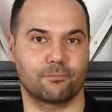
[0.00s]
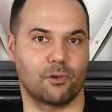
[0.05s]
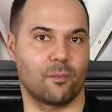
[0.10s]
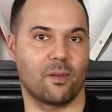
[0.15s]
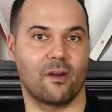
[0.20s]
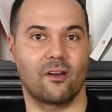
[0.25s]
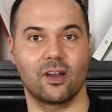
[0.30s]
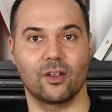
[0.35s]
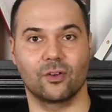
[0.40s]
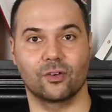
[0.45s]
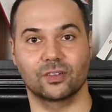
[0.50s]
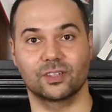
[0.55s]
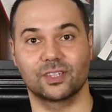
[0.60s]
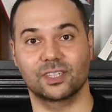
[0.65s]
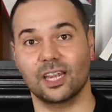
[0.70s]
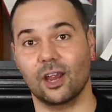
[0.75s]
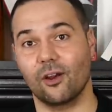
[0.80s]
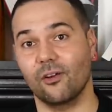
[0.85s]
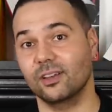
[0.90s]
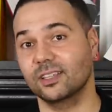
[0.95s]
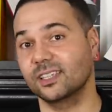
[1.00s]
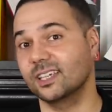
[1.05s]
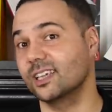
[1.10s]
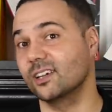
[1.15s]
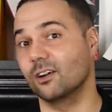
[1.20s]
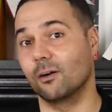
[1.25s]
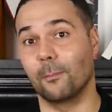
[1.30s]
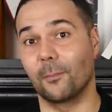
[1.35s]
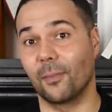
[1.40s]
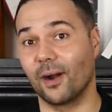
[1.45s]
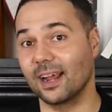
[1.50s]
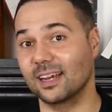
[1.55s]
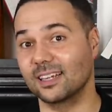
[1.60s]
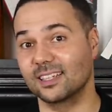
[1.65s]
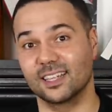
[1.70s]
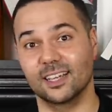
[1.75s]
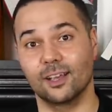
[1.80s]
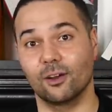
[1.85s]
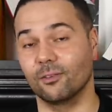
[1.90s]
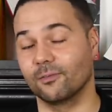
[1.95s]
primarily on austerity, on
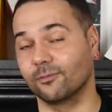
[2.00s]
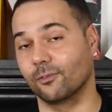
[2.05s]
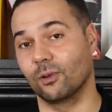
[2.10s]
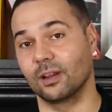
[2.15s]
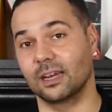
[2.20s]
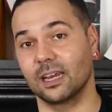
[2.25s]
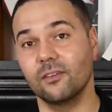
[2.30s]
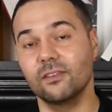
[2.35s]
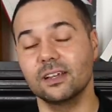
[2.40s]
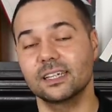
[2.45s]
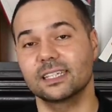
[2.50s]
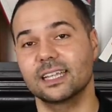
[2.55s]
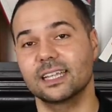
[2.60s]
Brexit, on falling living